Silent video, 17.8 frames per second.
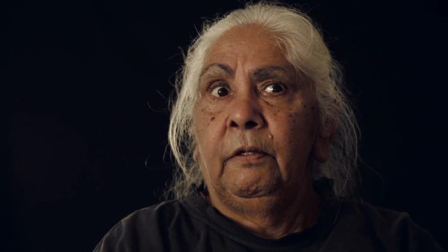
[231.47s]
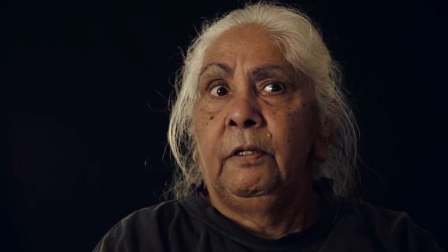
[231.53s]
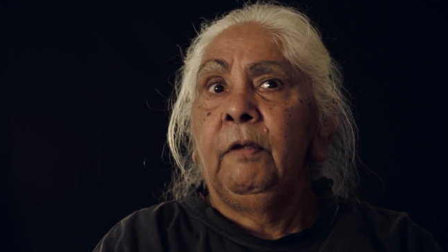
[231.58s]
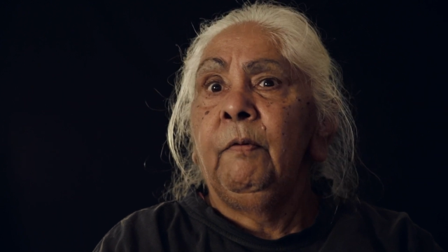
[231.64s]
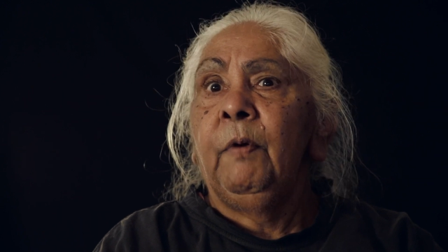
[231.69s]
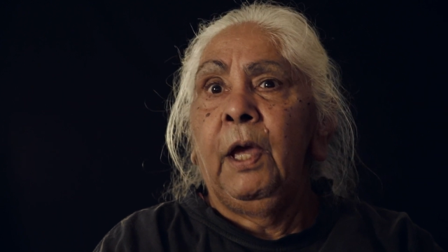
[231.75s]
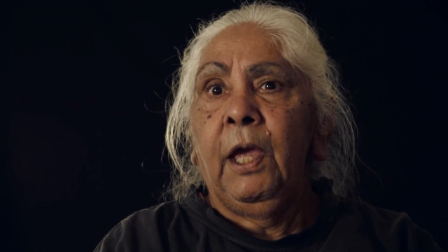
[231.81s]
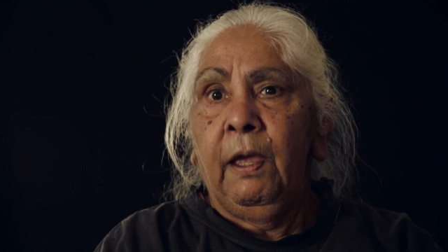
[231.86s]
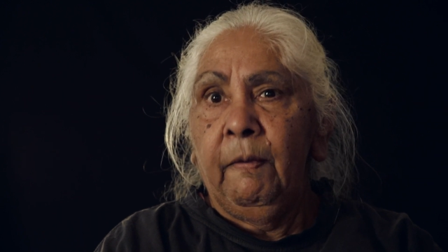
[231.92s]

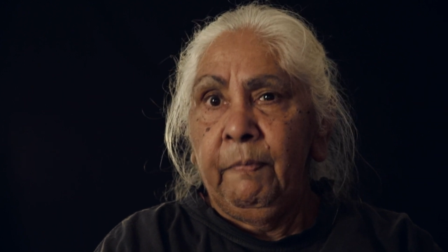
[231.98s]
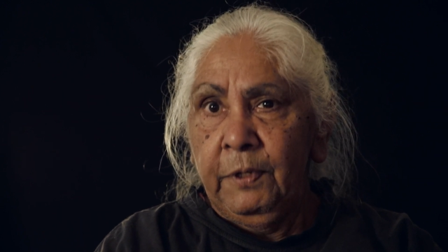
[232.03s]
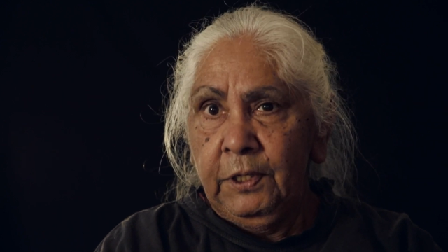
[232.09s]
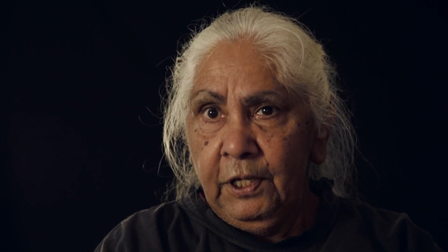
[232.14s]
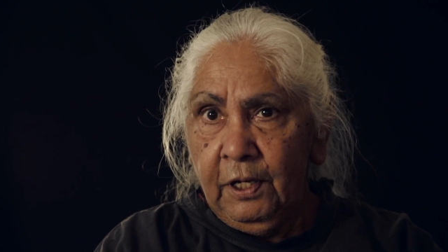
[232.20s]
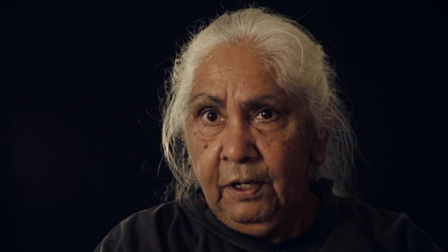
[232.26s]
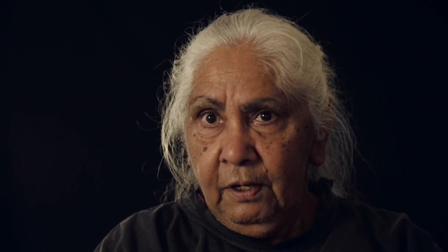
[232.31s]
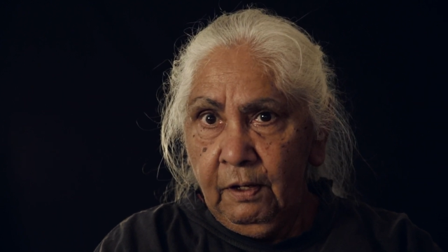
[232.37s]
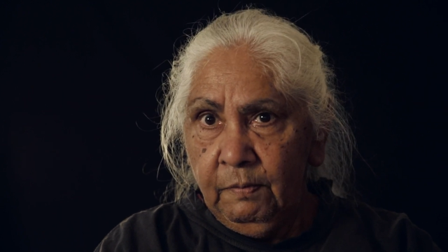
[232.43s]
there were happy
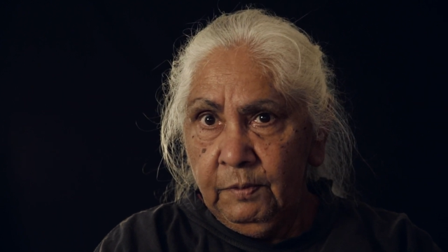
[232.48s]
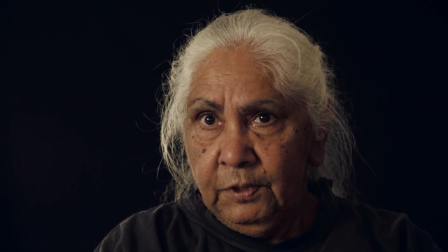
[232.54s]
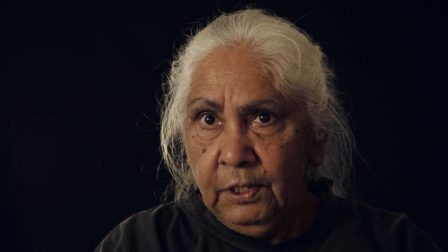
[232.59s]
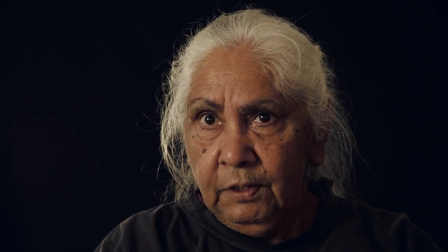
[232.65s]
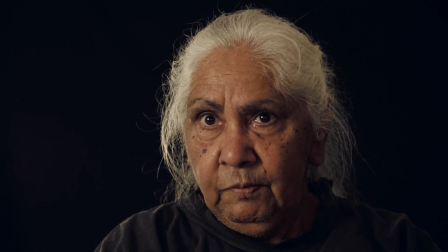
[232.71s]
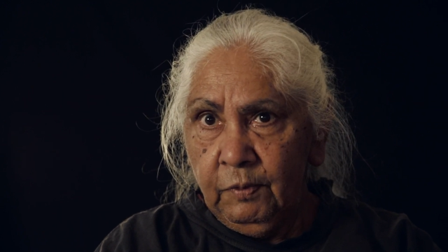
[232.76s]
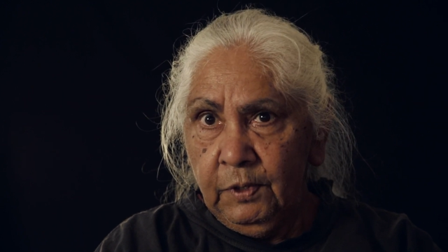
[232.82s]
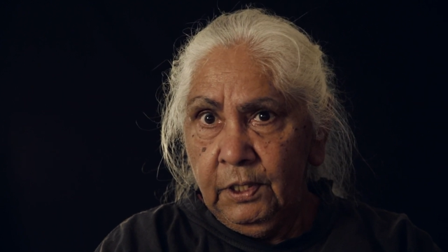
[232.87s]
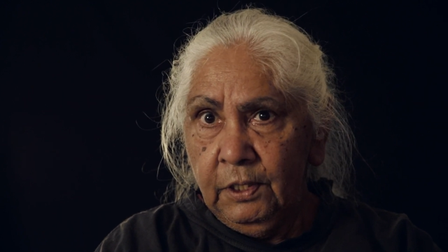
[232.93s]
times
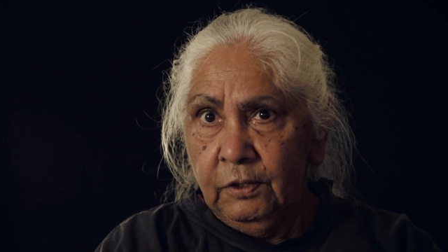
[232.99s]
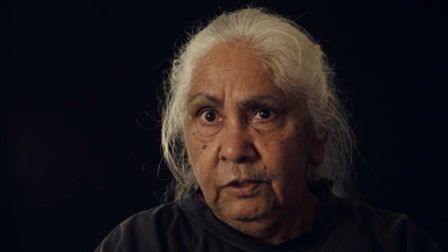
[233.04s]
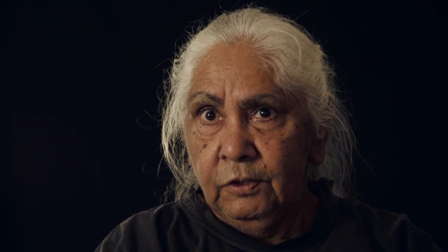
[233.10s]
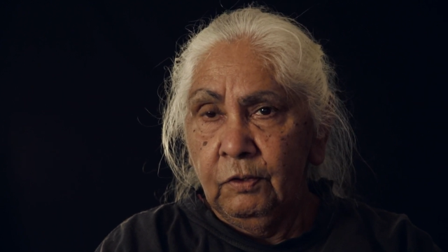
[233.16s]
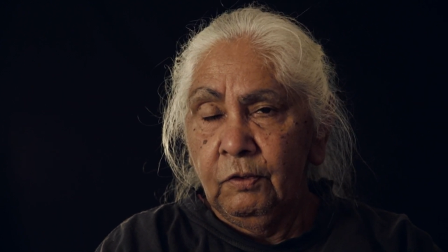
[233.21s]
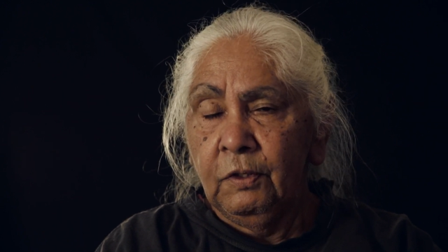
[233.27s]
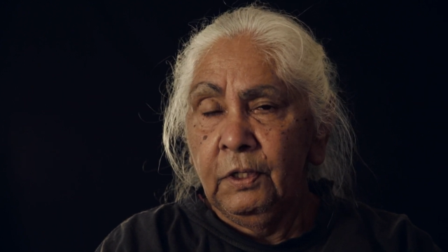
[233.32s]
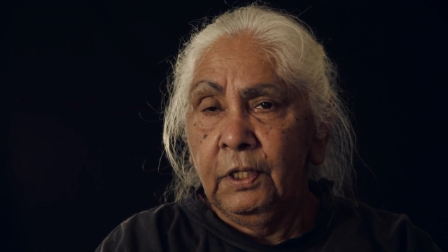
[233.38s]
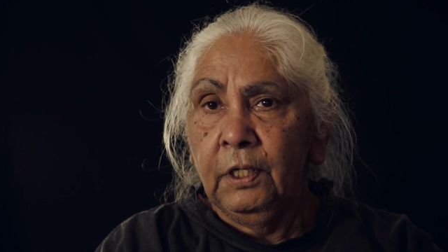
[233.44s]
that we
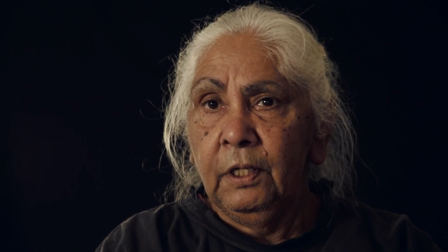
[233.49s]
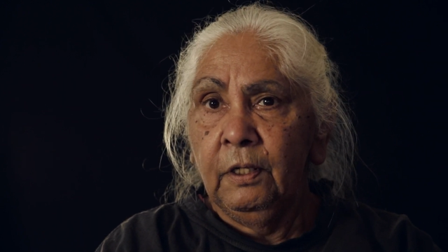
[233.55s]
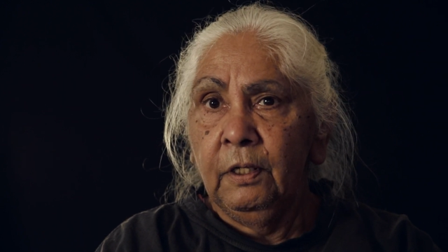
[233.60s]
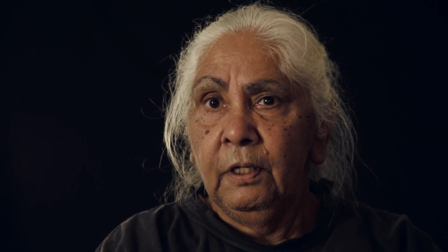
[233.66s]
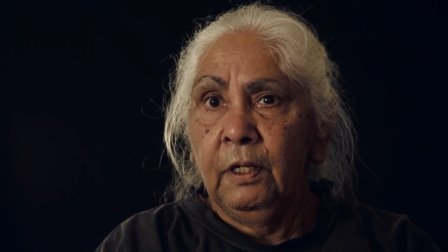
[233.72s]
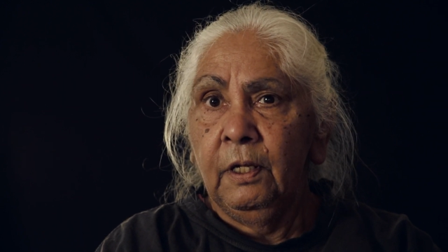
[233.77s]
enjoyed